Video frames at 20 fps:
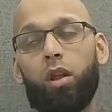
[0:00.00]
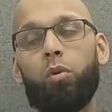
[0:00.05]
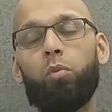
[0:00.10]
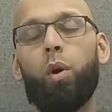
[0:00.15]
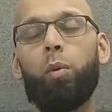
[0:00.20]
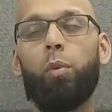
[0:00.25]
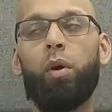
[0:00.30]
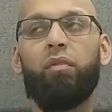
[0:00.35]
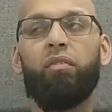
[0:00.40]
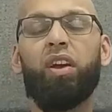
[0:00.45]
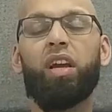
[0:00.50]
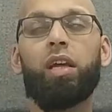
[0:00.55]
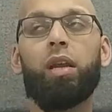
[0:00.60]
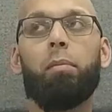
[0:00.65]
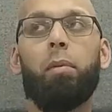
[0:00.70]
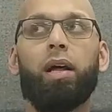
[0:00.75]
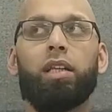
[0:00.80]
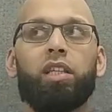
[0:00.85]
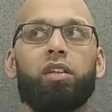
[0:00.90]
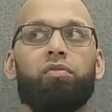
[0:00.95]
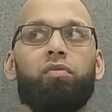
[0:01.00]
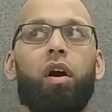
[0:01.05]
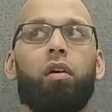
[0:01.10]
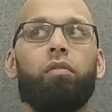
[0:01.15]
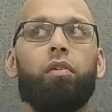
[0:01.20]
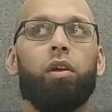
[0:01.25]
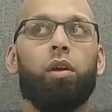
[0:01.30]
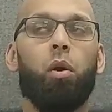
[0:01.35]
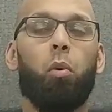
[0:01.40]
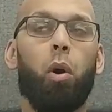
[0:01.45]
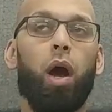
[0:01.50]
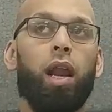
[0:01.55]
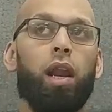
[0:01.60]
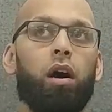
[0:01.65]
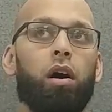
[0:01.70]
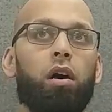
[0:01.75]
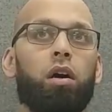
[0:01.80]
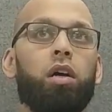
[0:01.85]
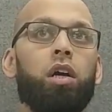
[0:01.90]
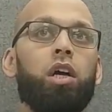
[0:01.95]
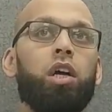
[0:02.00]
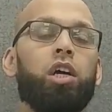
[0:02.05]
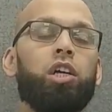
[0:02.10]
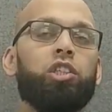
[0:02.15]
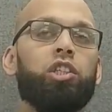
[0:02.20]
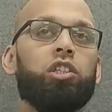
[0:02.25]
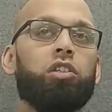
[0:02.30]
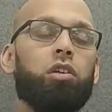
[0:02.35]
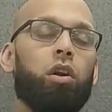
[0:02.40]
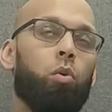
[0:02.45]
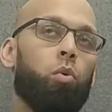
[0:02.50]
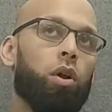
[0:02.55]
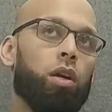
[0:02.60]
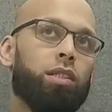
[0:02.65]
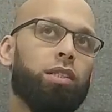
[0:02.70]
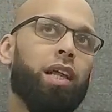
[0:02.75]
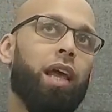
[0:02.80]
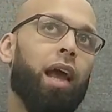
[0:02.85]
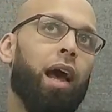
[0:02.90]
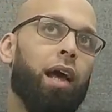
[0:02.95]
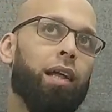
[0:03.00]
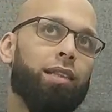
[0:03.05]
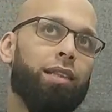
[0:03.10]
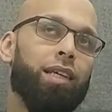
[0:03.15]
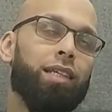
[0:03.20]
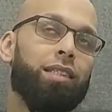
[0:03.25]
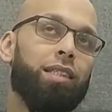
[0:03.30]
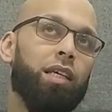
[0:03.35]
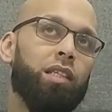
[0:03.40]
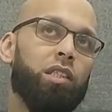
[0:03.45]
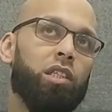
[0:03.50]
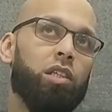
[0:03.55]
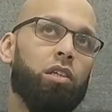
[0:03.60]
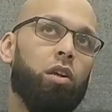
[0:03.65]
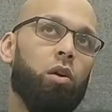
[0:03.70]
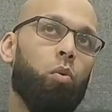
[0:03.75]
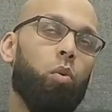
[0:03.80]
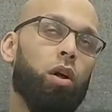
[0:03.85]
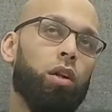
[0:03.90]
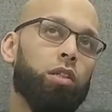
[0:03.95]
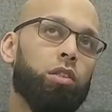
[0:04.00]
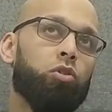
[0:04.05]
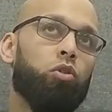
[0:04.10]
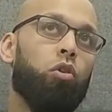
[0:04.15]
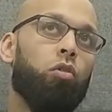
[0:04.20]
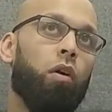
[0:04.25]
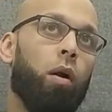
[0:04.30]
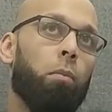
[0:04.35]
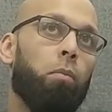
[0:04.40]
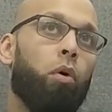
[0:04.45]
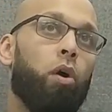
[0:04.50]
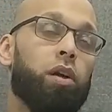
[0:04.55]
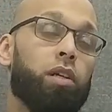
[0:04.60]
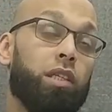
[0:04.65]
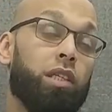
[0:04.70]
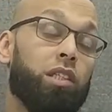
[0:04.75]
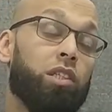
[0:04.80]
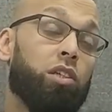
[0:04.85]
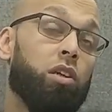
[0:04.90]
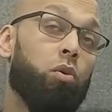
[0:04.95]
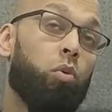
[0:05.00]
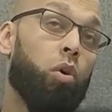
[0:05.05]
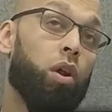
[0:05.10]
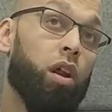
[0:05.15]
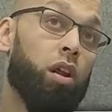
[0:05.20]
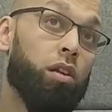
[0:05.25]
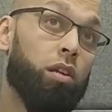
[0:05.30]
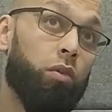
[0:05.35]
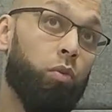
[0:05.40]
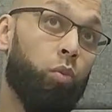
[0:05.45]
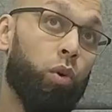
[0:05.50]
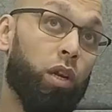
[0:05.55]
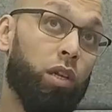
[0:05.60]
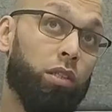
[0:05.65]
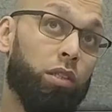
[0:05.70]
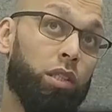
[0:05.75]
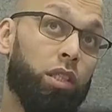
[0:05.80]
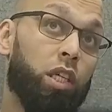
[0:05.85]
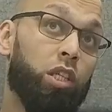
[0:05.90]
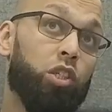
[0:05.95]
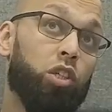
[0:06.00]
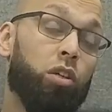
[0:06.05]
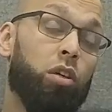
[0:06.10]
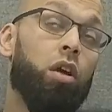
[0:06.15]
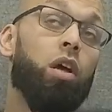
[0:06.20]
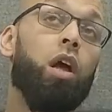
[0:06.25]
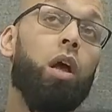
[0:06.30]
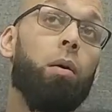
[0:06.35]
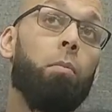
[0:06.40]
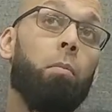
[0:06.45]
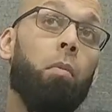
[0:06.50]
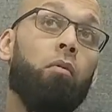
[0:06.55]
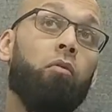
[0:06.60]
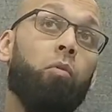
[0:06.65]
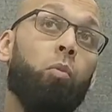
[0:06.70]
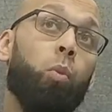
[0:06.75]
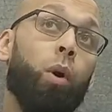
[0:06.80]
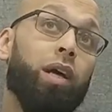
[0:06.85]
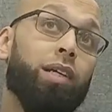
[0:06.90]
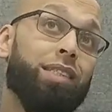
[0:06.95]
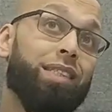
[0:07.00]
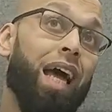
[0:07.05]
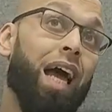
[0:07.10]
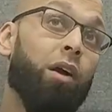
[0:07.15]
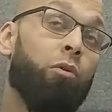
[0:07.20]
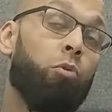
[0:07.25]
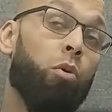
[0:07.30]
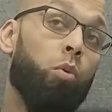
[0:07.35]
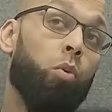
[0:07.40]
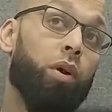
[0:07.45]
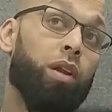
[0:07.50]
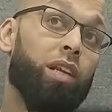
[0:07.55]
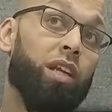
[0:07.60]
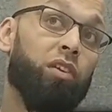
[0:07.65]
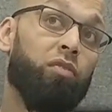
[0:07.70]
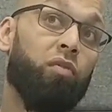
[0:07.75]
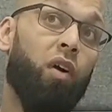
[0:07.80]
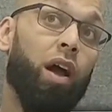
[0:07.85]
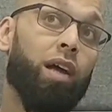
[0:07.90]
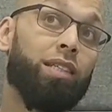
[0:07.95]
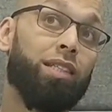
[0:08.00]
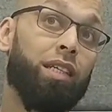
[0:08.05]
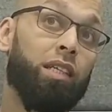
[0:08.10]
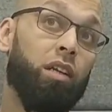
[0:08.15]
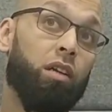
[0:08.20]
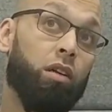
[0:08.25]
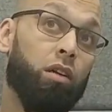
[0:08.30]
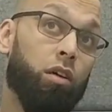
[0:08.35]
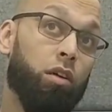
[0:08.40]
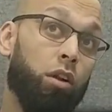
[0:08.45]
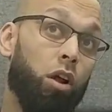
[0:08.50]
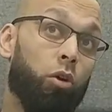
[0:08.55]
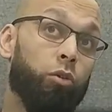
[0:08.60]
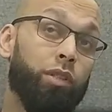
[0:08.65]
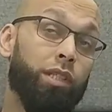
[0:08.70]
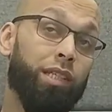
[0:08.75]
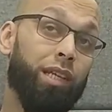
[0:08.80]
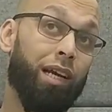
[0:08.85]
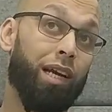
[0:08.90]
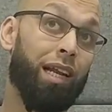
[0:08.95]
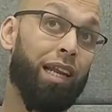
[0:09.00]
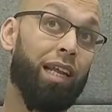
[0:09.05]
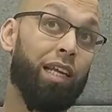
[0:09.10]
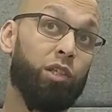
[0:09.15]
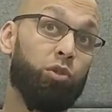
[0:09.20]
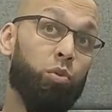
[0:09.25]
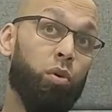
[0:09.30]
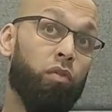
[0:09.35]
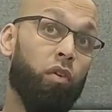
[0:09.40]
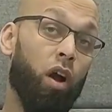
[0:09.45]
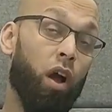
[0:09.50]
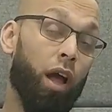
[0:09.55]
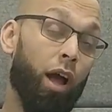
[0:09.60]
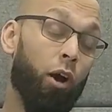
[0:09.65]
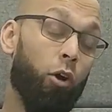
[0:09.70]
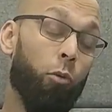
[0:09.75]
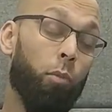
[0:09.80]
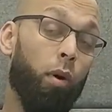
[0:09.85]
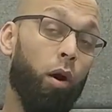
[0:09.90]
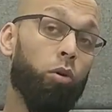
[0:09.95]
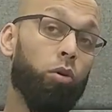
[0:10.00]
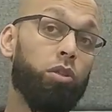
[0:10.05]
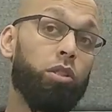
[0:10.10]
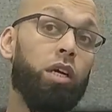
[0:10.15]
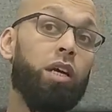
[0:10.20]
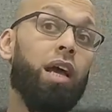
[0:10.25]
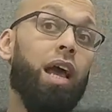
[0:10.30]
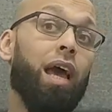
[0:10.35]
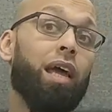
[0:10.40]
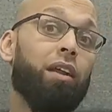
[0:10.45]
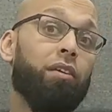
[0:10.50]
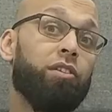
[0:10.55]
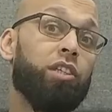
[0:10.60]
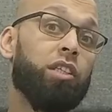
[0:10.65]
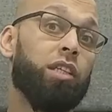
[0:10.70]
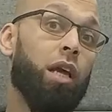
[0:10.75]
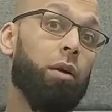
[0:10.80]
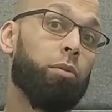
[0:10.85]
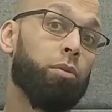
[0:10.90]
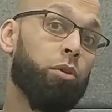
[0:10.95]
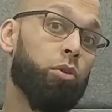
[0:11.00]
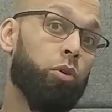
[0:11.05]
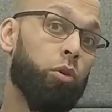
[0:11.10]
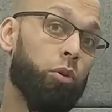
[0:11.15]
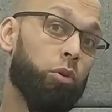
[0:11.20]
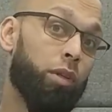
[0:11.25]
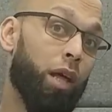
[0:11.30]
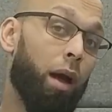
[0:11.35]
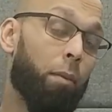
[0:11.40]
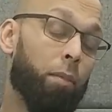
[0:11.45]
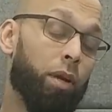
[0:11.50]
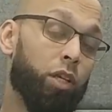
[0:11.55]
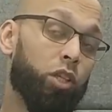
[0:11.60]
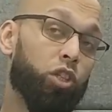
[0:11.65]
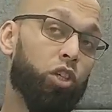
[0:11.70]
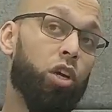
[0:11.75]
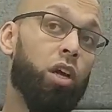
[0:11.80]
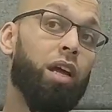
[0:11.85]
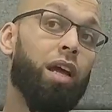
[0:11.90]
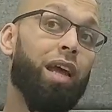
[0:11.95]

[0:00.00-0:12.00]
When we're thinking about this fight for Joanna, she's going to want to stay at a distance, she's going to want to score up points, and she's going to want to win a decision. But where Zhang will win this fight is in close in the clinch with her elbows, and if she's able to do damage.